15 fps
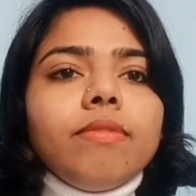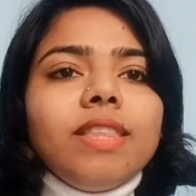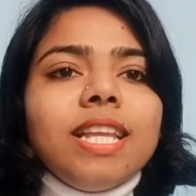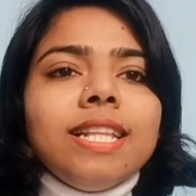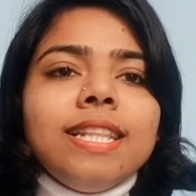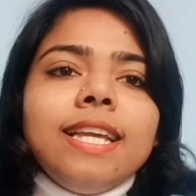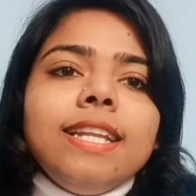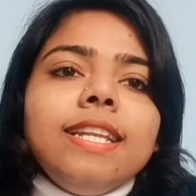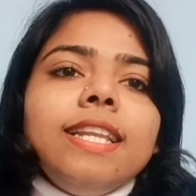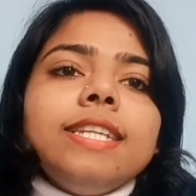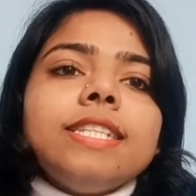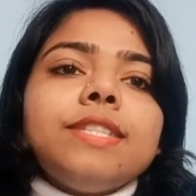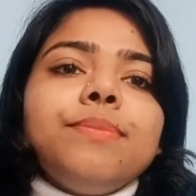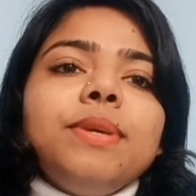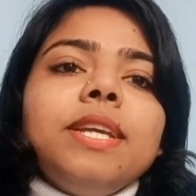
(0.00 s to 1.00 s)
then
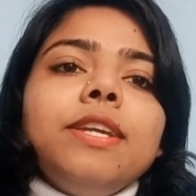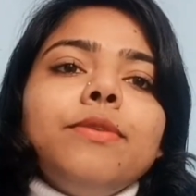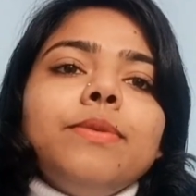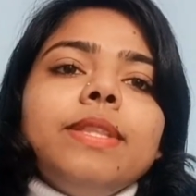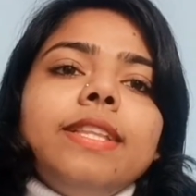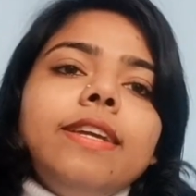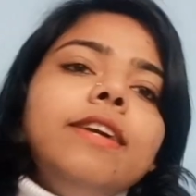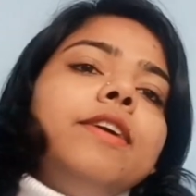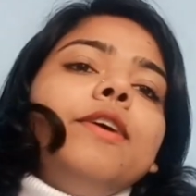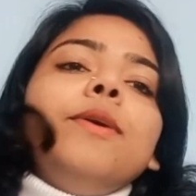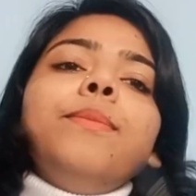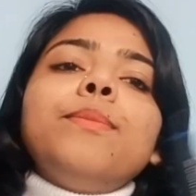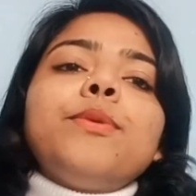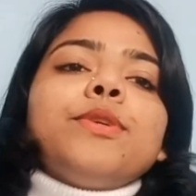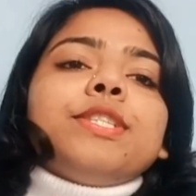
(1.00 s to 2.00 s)
let's begin with the
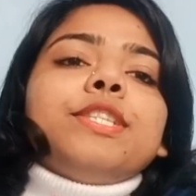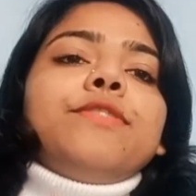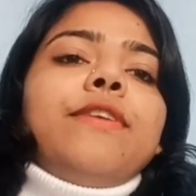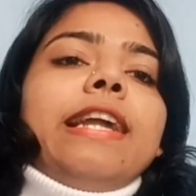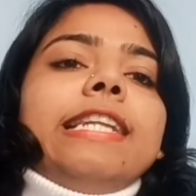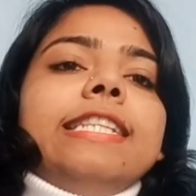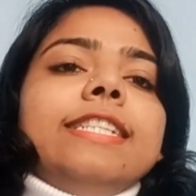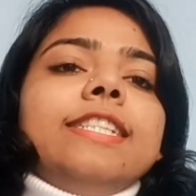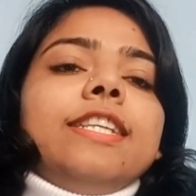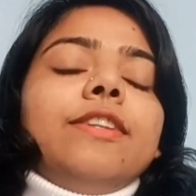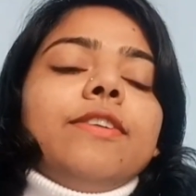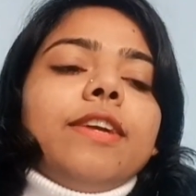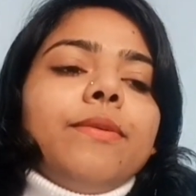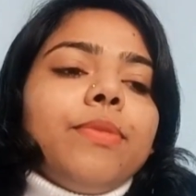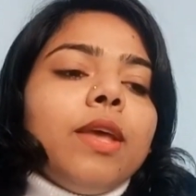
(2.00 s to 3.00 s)
process
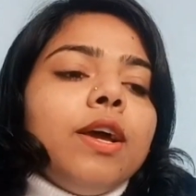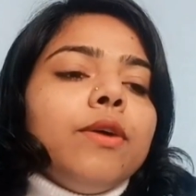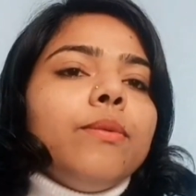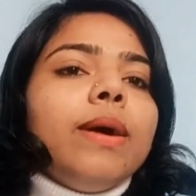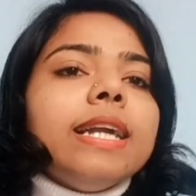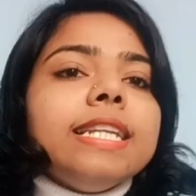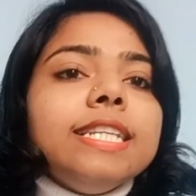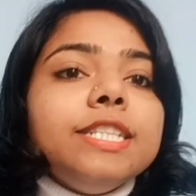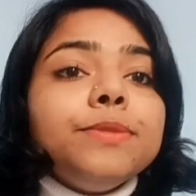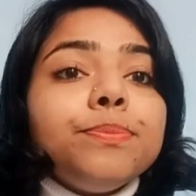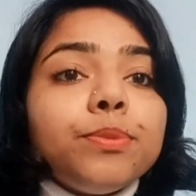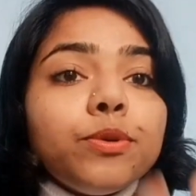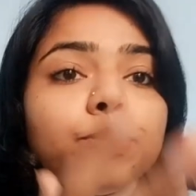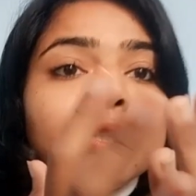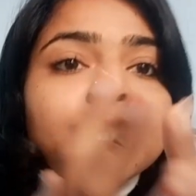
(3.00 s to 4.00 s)
validation. Okay, what is
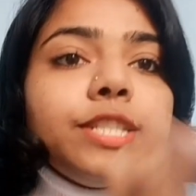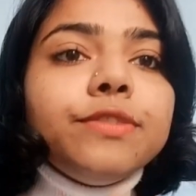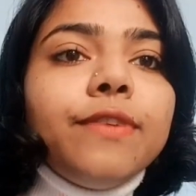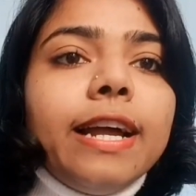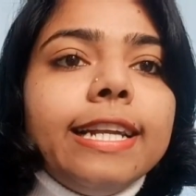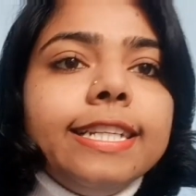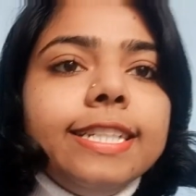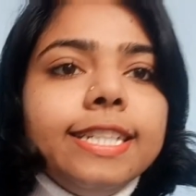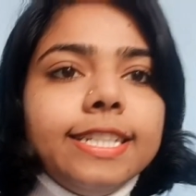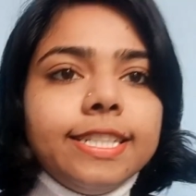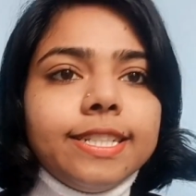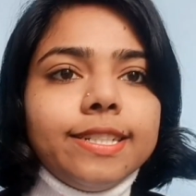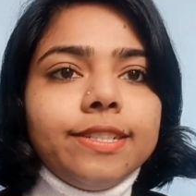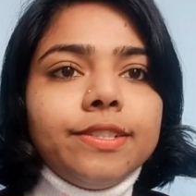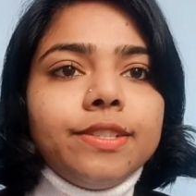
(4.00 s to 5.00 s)
process
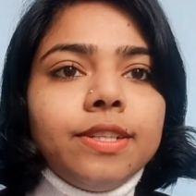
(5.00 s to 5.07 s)
validation?